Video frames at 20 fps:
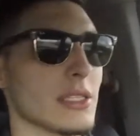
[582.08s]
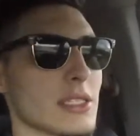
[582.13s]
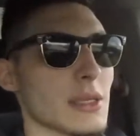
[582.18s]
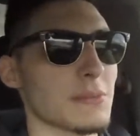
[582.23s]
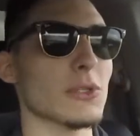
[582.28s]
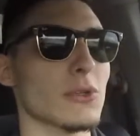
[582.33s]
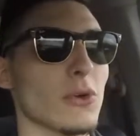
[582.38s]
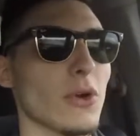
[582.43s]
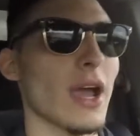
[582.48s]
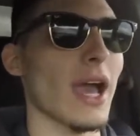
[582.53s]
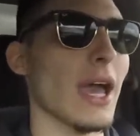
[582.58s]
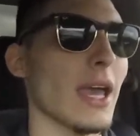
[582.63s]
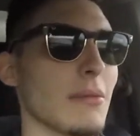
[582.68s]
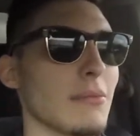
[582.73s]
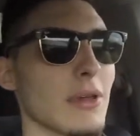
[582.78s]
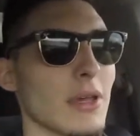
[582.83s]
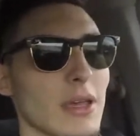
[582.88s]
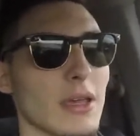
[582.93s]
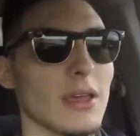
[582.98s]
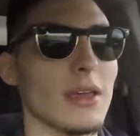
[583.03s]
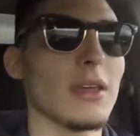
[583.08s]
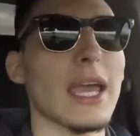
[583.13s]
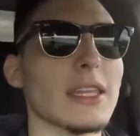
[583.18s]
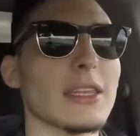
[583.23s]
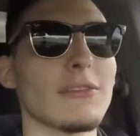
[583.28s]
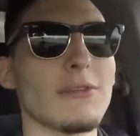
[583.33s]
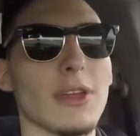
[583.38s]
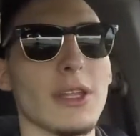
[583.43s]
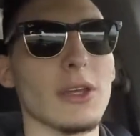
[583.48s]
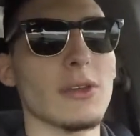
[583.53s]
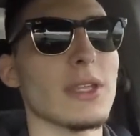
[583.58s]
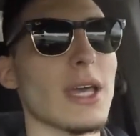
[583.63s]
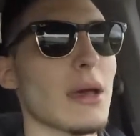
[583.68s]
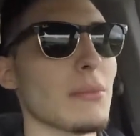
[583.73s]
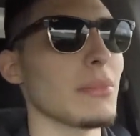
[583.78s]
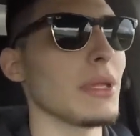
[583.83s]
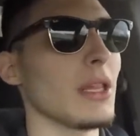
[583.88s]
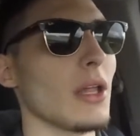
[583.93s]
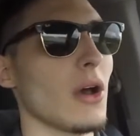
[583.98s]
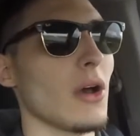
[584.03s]
subscribe, like the video
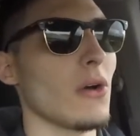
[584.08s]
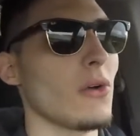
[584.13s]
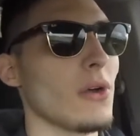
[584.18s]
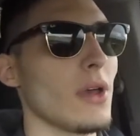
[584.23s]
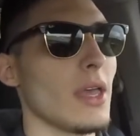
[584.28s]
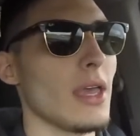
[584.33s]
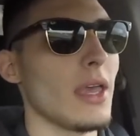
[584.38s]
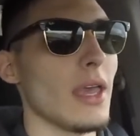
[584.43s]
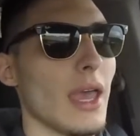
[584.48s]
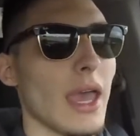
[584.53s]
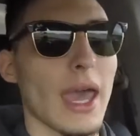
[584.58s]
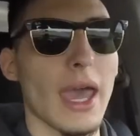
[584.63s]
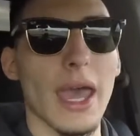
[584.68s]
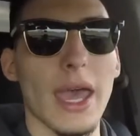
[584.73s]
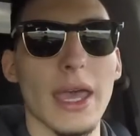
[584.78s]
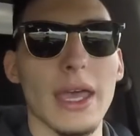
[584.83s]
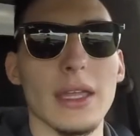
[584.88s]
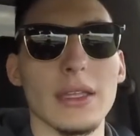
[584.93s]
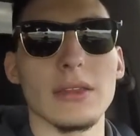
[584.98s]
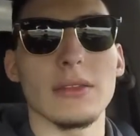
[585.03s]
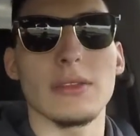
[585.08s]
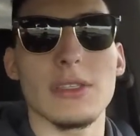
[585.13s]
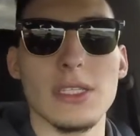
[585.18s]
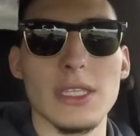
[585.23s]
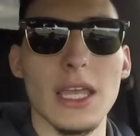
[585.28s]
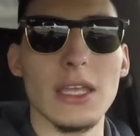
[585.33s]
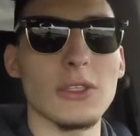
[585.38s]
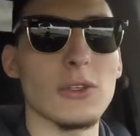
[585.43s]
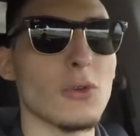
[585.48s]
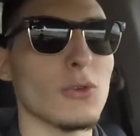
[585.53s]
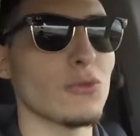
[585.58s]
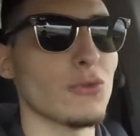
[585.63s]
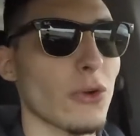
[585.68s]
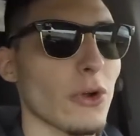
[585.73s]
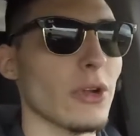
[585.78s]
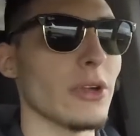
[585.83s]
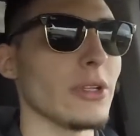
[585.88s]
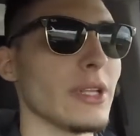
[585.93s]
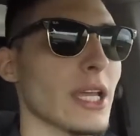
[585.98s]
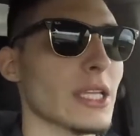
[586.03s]
down below, and stay tuned
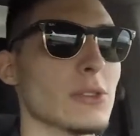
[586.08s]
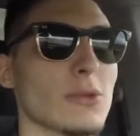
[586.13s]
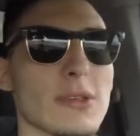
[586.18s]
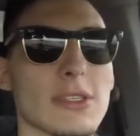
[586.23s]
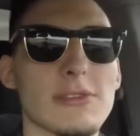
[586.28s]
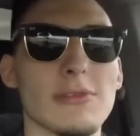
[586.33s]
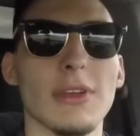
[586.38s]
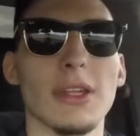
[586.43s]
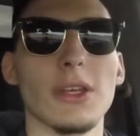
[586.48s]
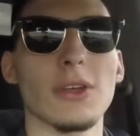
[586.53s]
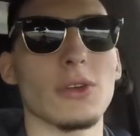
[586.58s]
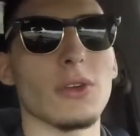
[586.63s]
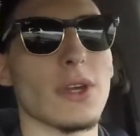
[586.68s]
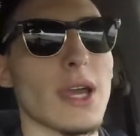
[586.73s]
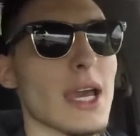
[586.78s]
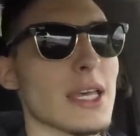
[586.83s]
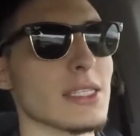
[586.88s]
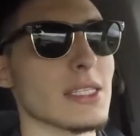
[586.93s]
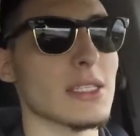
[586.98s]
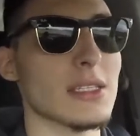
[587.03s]
for next week's video, you guys.